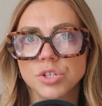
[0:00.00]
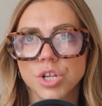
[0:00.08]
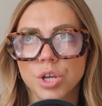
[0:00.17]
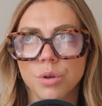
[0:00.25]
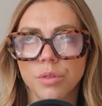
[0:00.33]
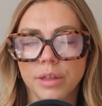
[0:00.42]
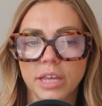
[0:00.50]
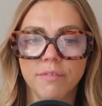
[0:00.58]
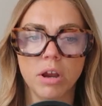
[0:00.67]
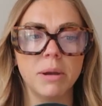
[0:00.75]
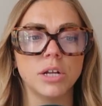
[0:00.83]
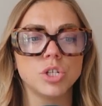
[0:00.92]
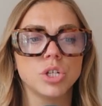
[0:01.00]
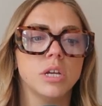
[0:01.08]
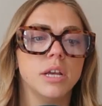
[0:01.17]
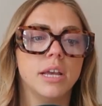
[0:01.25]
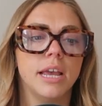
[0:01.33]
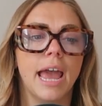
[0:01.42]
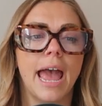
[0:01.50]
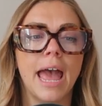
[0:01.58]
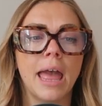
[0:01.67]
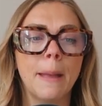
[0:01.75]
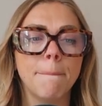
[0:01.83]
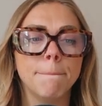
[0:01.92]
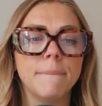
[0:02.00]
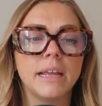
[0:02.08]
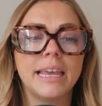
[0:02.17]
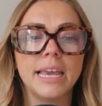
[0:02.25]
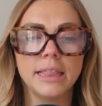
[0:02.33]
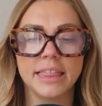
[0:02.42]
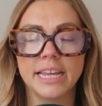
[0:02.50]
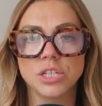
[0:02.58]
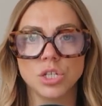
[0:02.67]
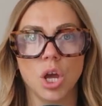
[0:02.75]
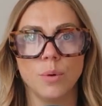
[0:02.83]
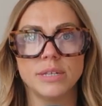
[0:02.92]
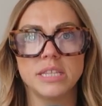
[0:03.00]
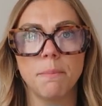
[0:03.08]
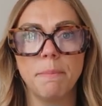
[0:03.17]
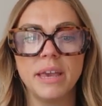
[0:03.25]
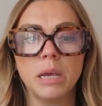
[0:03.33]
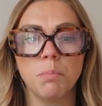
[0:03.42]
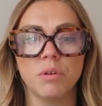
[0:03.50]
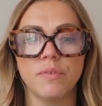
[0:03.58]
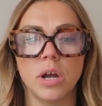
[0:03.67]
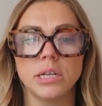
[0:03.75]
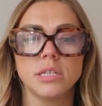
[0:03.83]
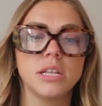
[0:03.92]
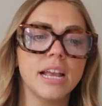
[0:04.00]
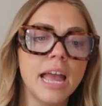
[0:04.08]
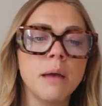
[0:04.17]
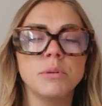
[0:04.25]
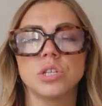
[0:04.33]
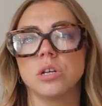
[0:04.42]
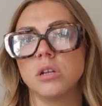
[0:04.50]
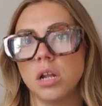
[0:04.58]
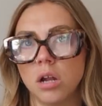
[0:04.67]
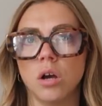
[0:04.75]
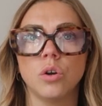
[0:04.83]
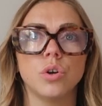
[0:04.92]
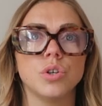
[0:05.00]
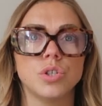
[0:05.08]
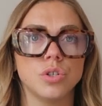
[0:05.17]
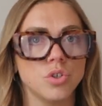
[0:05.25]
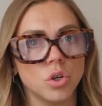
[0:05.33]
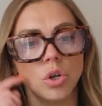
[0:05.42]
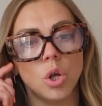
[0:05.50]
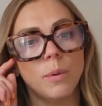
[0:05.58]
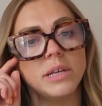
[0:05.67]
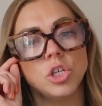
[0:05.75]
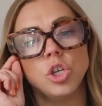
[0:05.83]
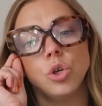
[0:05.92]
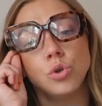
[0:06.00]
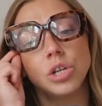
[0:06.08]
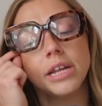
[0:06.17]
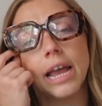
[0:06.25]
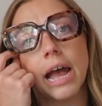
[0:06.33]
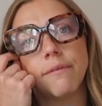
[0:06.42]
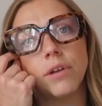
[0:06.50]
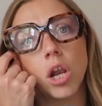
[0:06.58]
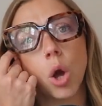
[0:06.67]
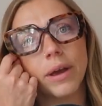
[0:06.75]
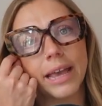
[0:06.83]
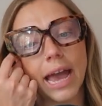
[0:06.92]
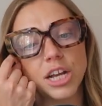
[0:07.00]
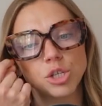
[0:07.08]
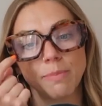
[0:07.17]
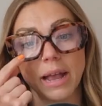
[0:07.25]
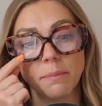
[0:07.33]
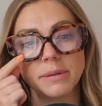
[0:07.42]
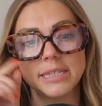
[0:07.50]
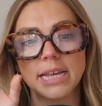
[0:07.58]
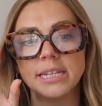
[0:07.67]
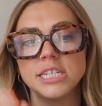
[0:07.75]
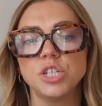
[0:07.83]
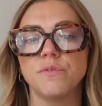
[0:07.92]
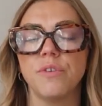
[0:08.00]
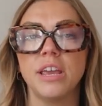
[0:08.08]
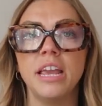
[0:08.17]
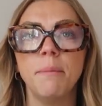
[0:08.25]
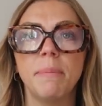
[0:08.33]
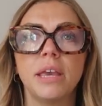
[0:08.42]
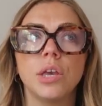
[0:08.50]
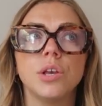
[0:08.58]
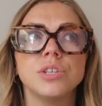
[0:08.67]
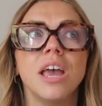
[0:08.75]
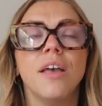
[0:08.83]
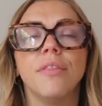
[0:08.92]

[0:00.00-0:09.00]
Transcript: do too. Thank you very much. Key thing to know is that bigger providers like Amazon and Argos and John Lewis usually have lower cashback percentage fee because